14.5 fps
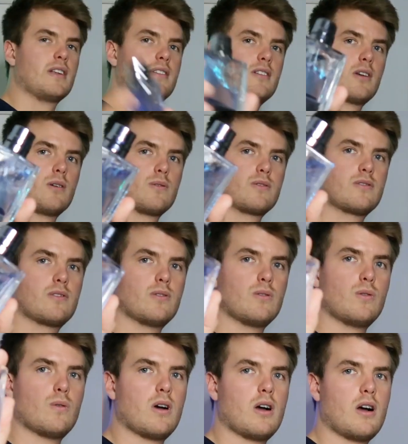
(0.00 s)
It goes
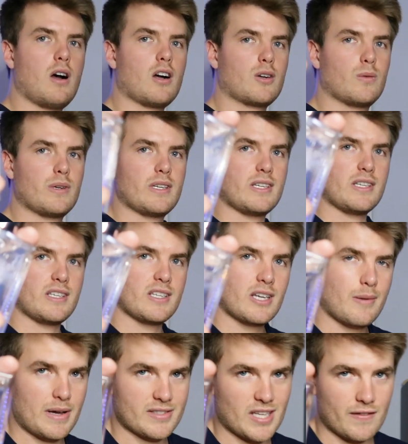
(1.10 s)
to Aqua E
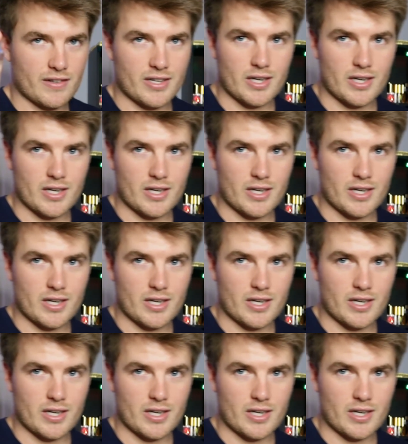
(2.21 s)
by Cedar